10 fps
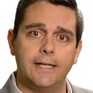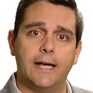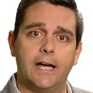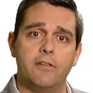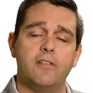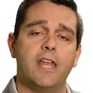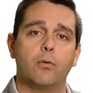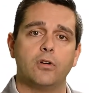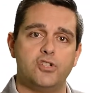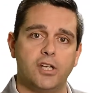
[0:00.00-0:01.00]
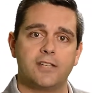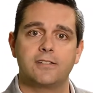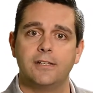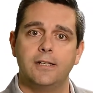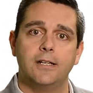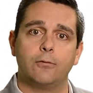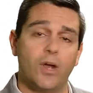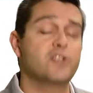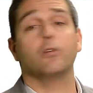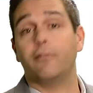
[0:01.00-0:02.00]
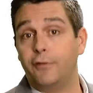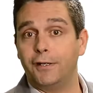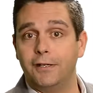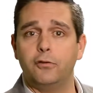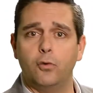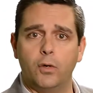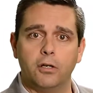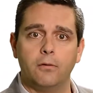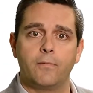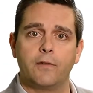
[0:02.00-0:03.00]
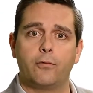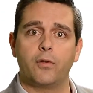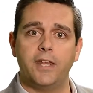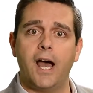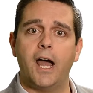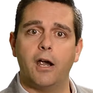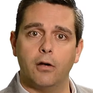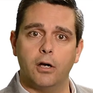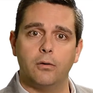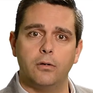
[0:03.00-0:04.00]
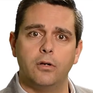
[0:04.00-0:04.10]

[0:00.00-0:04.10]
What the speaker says: and then they were just retrofitted, if you will, for the IRO.